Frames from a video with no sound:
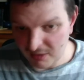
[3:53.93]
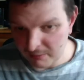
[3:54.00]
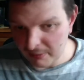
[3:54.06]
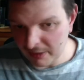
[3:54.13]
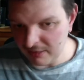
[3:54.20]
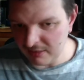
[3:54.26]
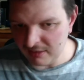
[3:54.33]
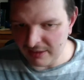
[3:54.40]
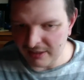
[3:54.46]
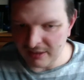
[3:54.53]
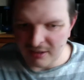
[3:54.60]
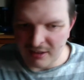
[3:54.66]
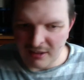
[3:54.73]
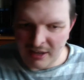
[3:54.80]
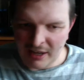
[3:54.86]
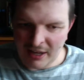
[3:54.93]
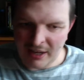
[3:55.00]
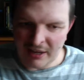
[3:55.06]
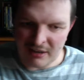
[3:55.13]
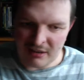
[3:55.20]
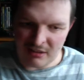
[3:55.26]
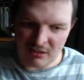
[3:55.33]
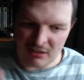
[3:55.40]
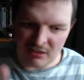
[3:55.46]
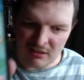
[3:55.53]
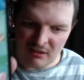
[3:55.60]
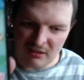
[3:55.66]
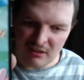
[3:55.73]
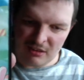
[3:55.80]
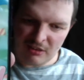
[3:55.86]
basically, and it's
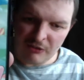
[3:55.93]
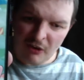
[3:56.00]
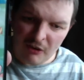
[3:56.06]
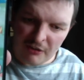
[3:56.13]
a rather